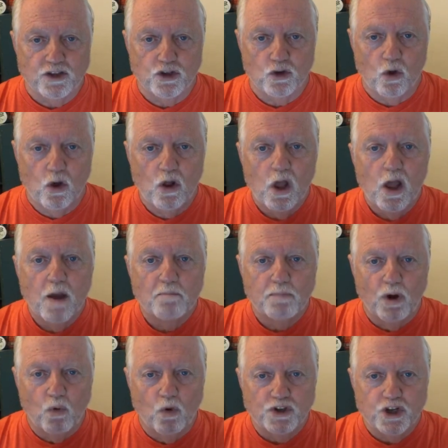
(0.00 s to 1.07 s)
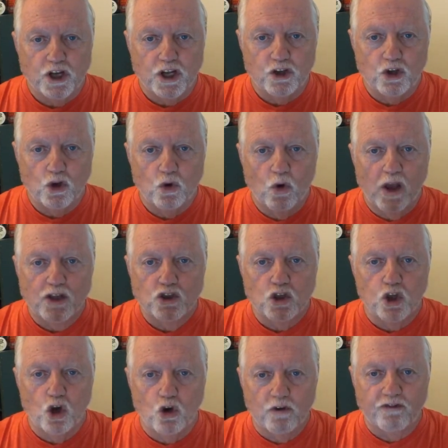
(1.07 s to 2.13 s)
all. But what you can do is
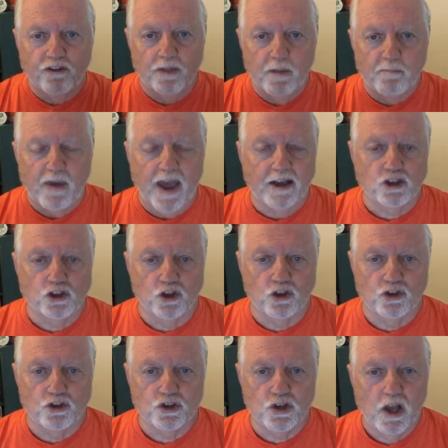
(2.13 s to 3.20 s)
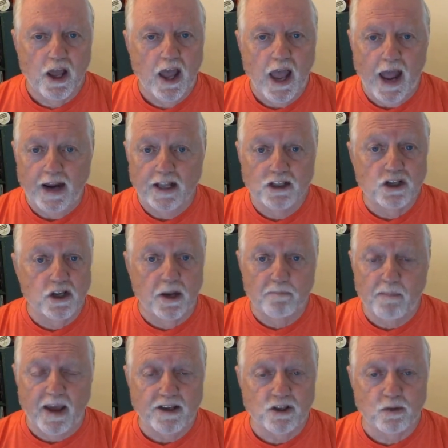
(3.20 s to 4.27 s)
learn from the masters, and it's an
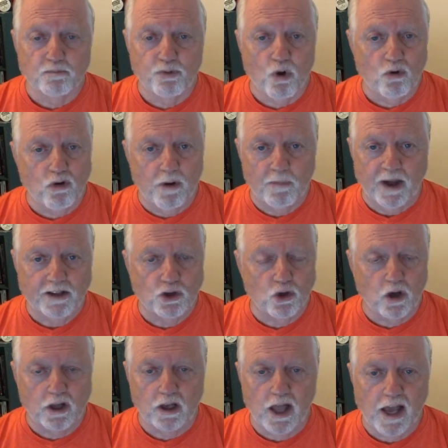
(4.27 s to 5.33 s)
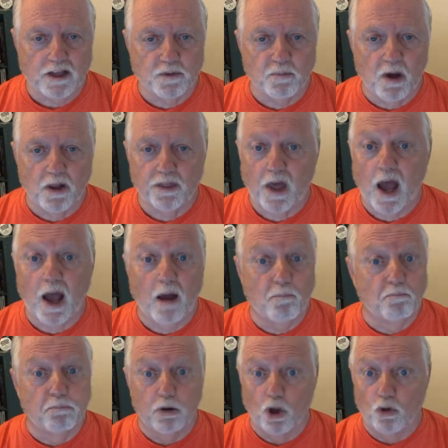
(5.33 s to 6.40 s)
amazing program. I took it last month. I'm
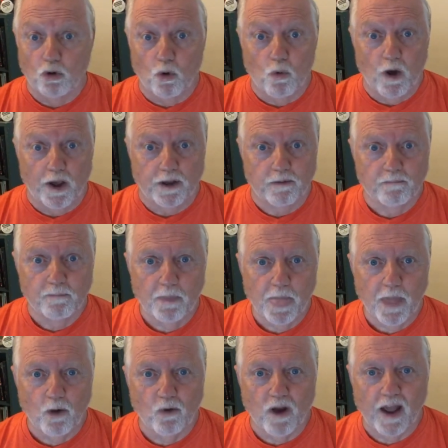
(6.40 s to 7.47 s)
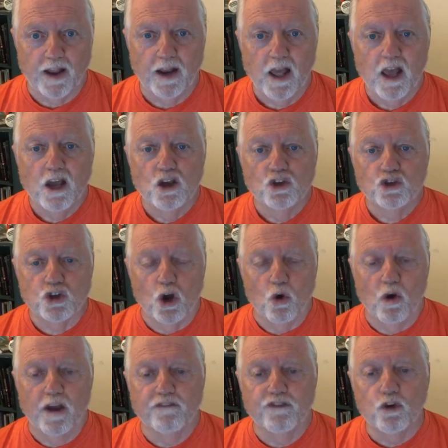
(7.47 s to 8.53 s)
blown away. Okay. So
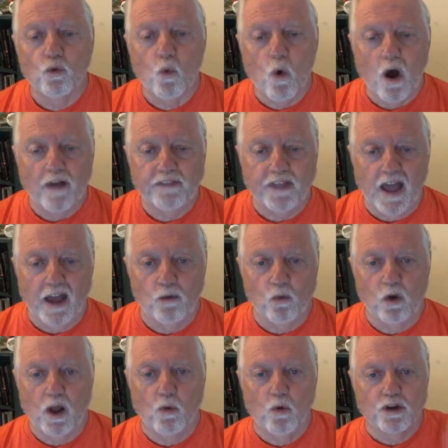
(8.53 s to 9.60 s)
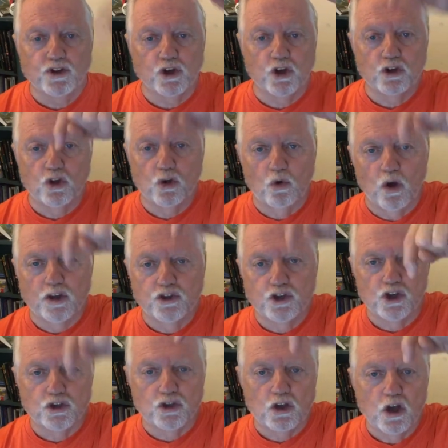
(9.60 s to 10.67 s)
if you want that, what I want you to do is
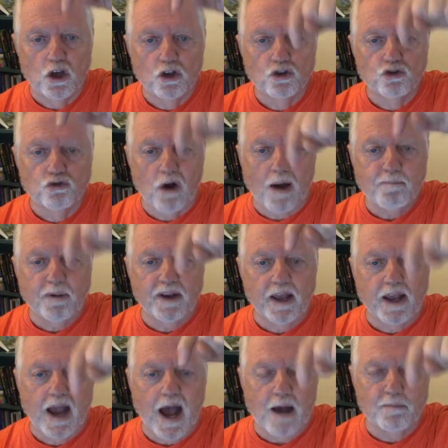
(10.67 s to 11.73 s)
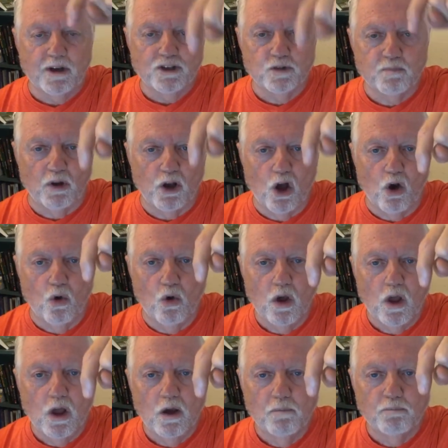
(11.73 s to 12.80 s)
just drop in the comments below.
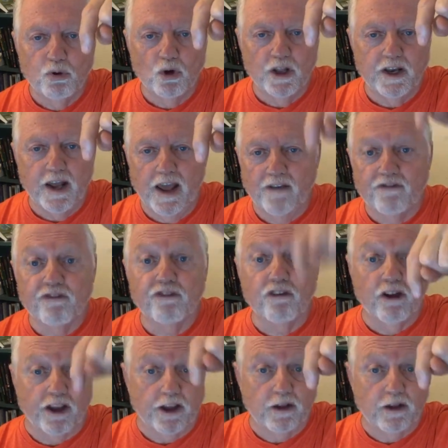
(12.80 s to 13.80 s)
Put in there free,